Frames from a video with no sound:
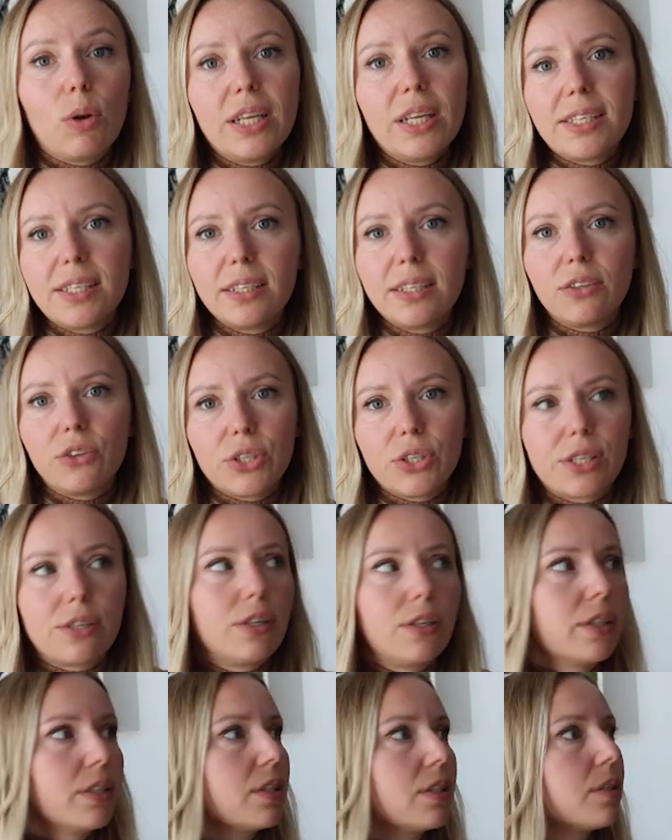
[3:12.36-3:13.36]
let's see the
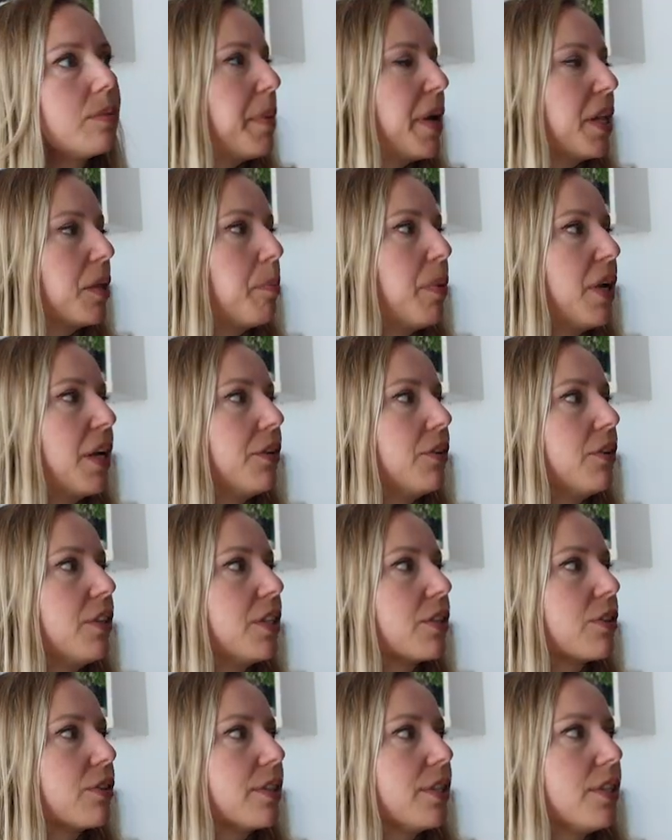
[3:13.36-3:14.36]
result. Pet planner
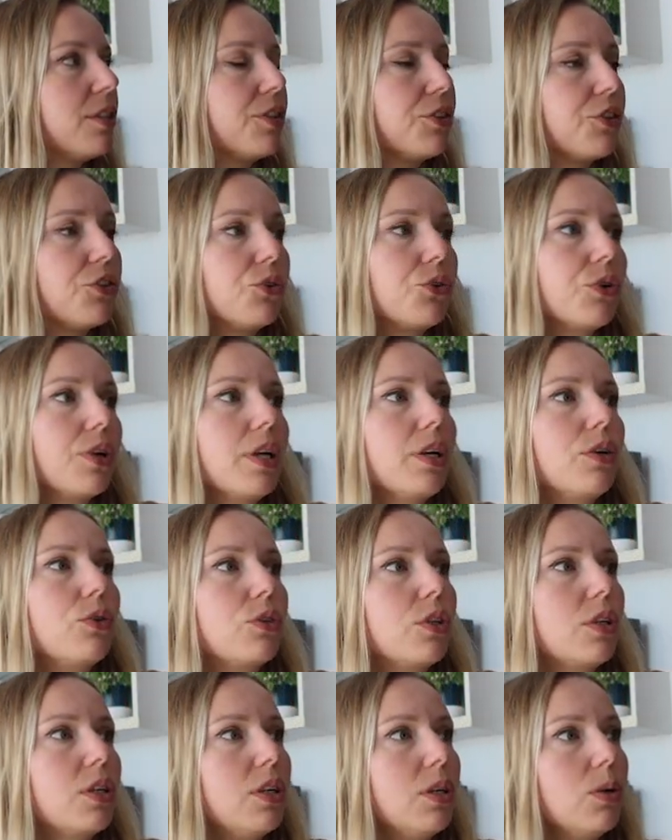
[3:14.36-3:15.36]
is considered a really
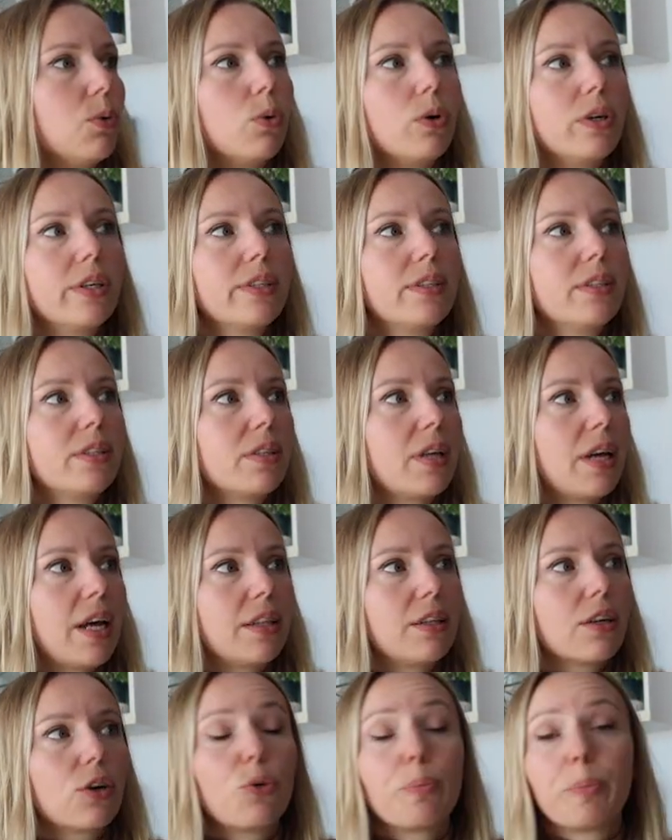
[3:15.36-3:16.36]
good keyword
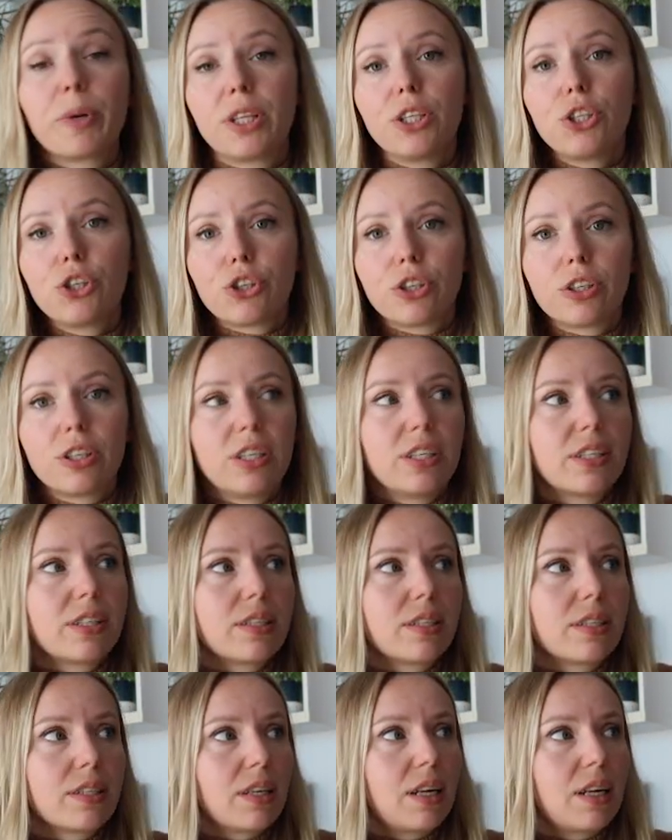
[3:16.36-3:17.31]
and the competition is